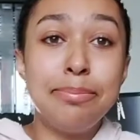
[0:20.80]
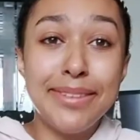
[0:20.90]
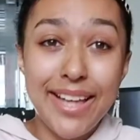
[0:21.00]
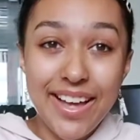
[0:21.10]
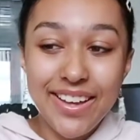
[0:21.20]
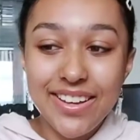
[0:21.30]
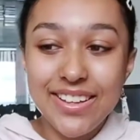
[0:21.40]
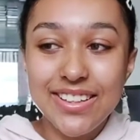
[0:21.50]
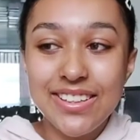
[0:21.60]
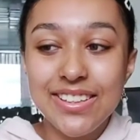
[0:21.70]
Black
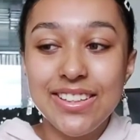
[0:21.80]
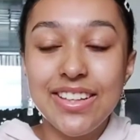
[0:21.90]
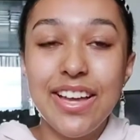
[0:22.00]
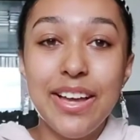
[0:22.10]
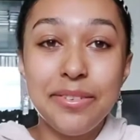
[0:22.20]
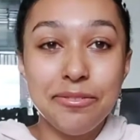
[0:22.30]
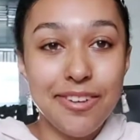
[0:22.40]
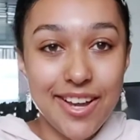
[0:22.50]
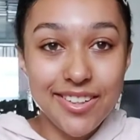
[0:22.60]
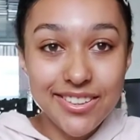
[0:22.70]
and
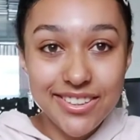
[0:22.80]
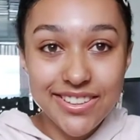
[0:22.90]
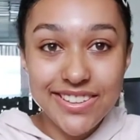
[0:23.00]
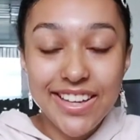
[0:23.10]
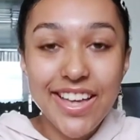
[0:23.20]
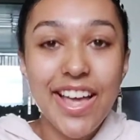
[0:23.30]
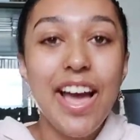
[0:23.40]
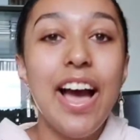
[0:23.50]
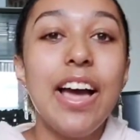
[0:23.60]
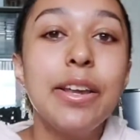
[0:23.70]
red.
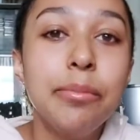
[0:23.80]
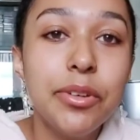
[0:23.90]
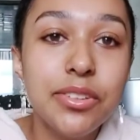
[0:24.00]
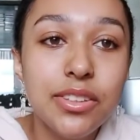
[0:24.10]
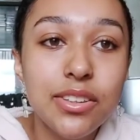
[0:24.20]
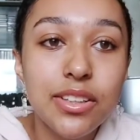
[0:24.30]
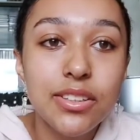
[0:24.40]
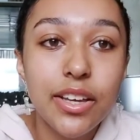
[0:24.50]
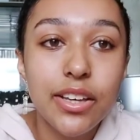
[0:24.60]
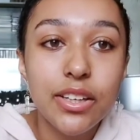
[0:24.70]
And I'm using
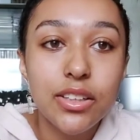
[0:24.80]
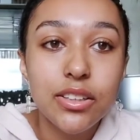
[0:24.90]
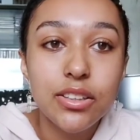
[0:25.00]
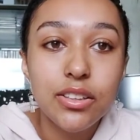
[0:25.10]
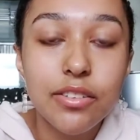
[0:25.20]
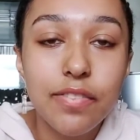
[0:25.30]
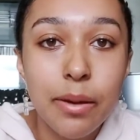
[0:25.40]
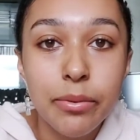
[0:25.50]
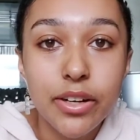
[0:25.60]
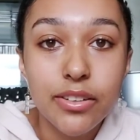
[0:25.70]
this like
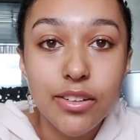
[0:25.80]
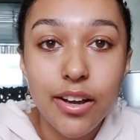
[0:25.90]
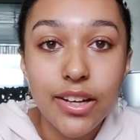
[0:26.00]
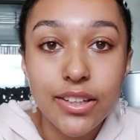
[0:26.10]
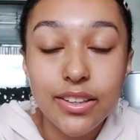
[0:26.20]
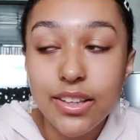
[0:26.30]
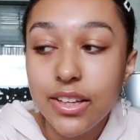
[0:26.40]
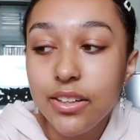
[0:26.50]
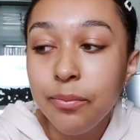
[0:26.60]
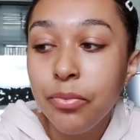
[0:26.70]
fabric dye
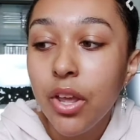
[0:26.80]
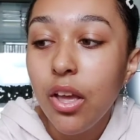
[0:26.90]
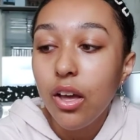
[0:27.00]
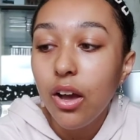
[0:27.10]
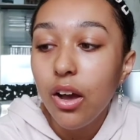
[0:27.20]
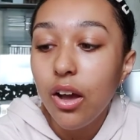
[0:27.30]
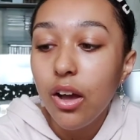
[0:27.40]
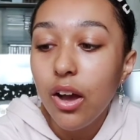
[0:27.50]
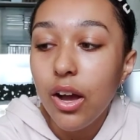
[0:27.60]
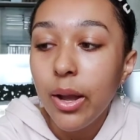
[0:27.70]
thing.
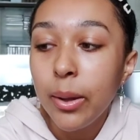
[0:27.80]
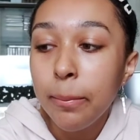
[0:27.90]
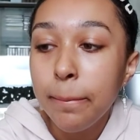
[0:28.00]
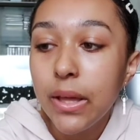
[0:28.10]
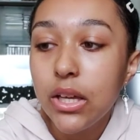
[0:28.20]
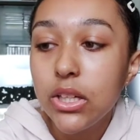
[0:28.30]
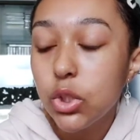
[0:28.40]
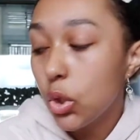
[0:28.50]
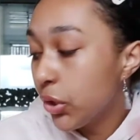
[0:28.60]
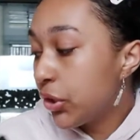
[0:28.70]
I'm
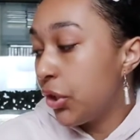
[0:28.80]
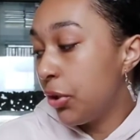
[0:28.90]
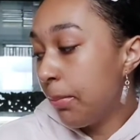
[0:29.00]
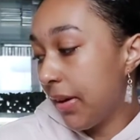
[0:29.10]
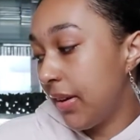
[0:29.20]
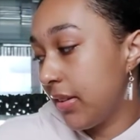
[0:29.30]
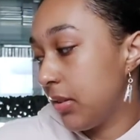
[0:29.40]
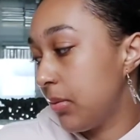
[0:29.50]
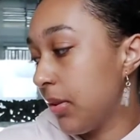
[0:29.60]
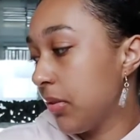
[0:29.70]
got two buckets
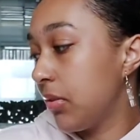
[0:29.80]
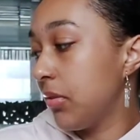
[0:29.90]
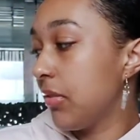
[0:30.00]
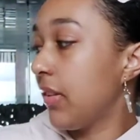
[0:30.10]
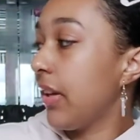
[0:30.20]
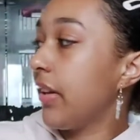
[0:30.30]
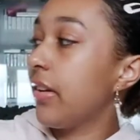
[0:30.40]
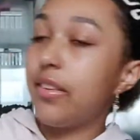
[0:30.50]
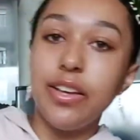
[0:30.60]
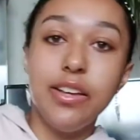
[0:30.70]
as well, sort of like
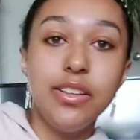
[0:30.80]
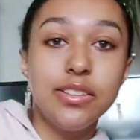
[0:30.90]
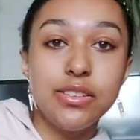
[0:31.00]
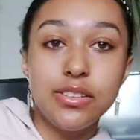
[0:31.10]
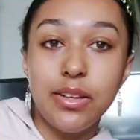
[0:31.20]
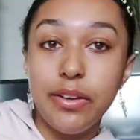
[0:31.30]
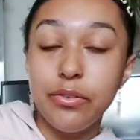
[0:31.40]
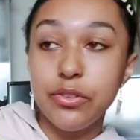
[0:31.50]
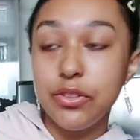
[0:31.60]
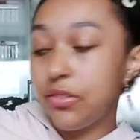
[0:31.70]
this. I've
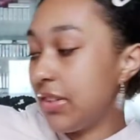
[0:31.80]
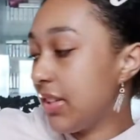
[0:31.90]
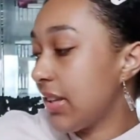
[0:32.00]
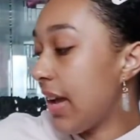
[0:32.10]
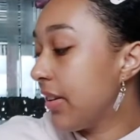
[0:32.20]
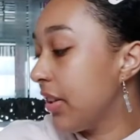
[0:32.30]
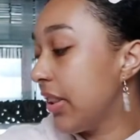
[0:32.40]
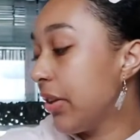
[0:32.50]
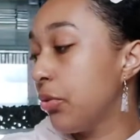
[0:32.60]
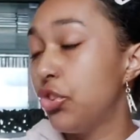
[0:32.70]
got two of these and a
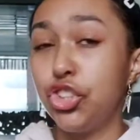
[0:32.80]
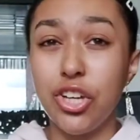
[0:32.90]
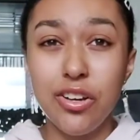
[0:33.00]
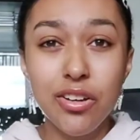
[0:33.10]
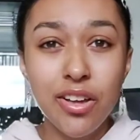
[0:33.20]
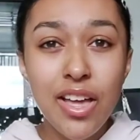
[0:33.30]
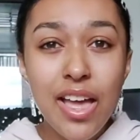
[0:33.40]
little jug,